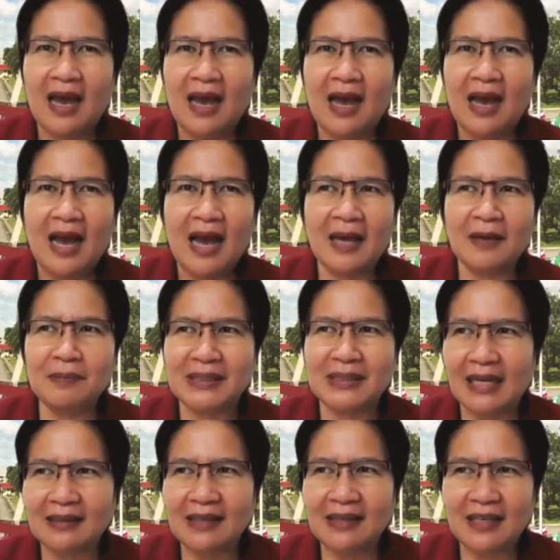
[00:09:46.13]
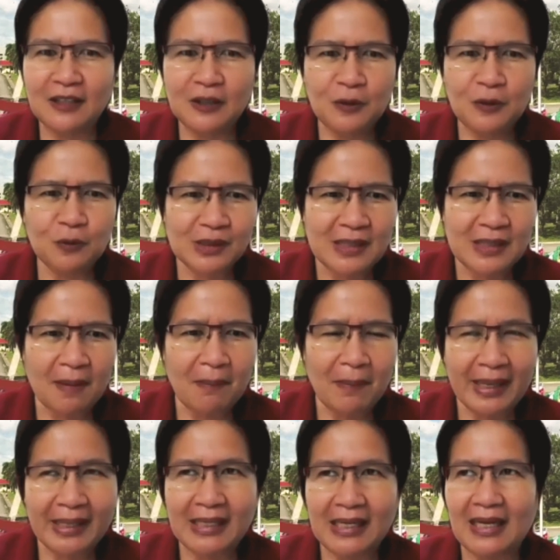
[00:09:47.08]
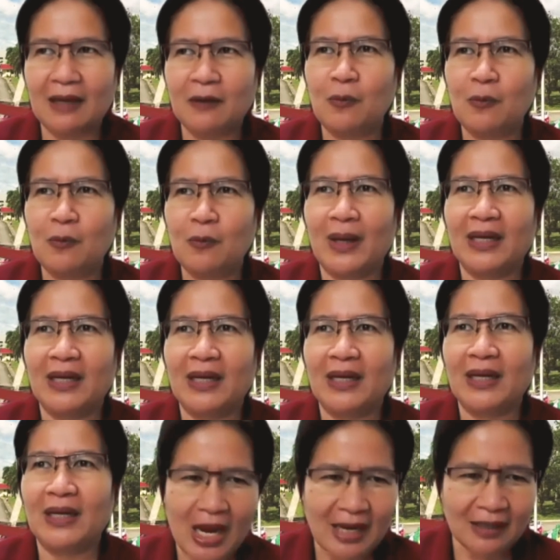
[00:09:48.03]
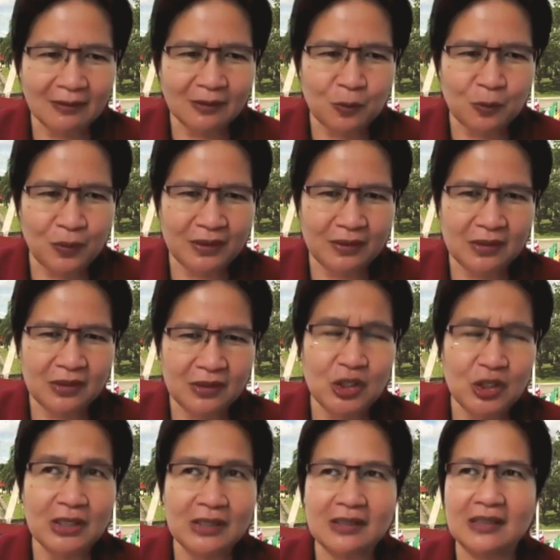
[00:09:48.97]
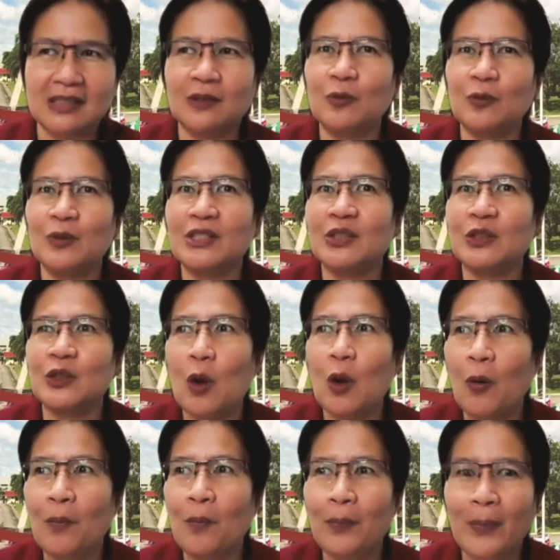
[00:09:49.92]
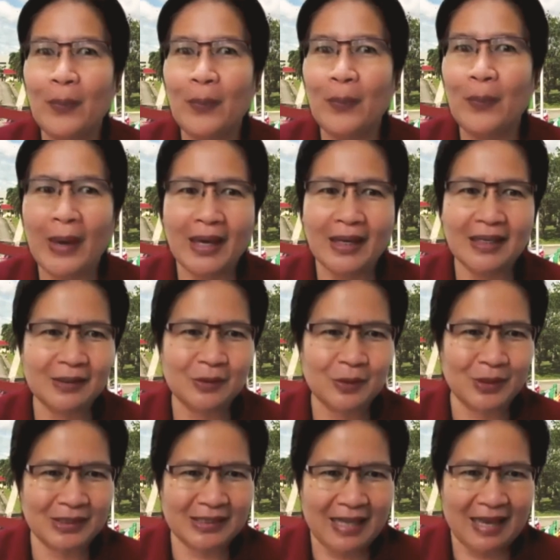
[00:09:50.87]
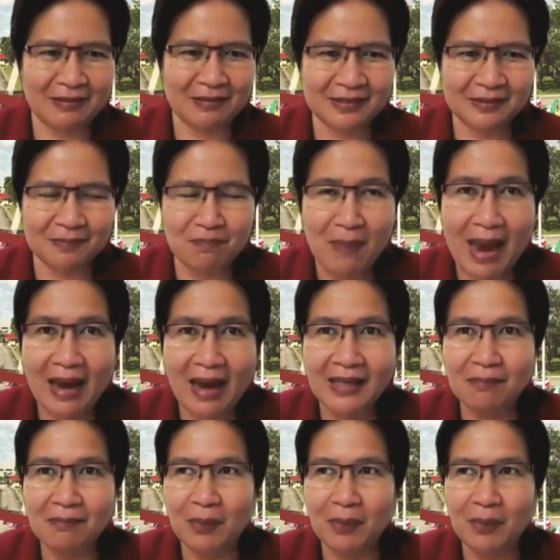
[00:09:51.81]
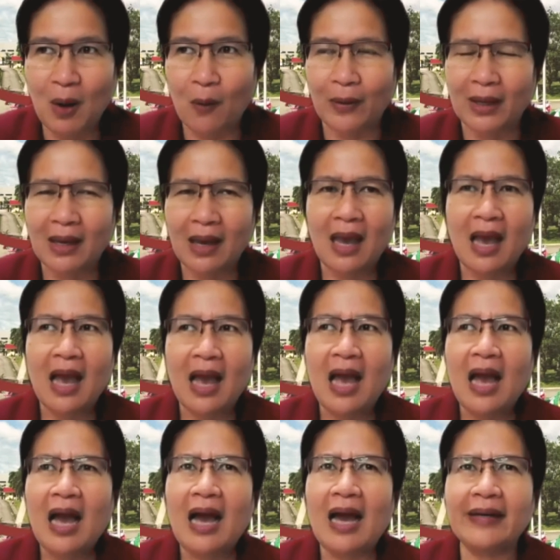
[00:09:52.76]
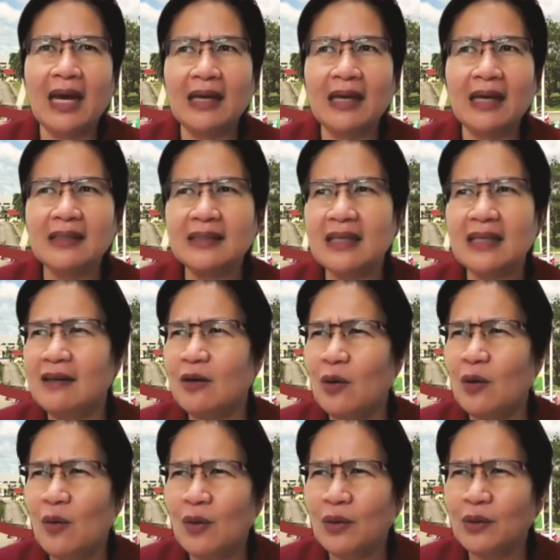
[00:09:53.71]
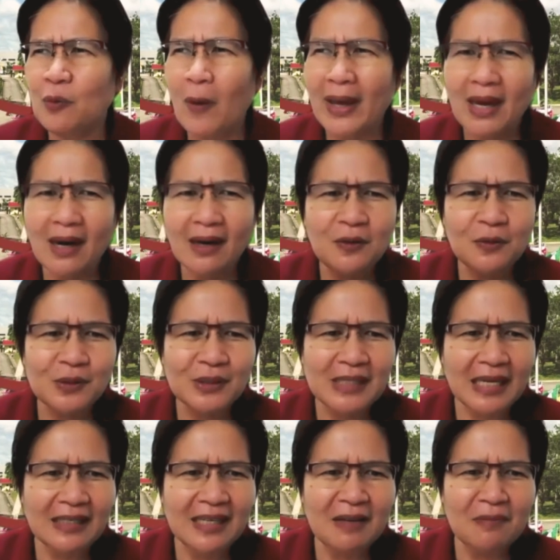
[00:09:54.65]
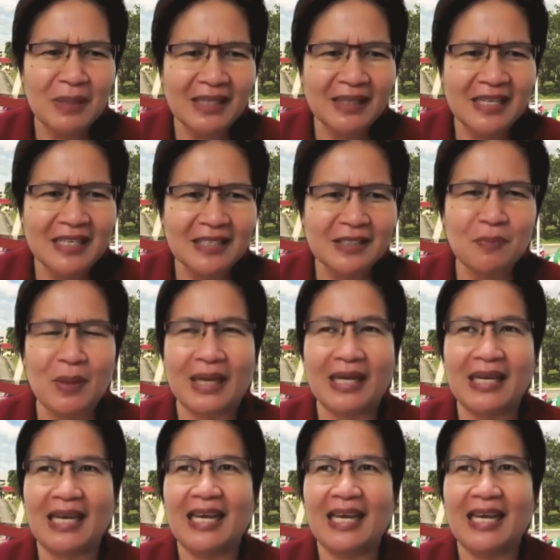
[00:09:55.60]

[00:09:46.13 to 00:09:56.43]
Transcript: I'm sending you some money. And when I checked with the church, it was so big, it was like mind-blowing. And I said, Lord, why are you sending me this money?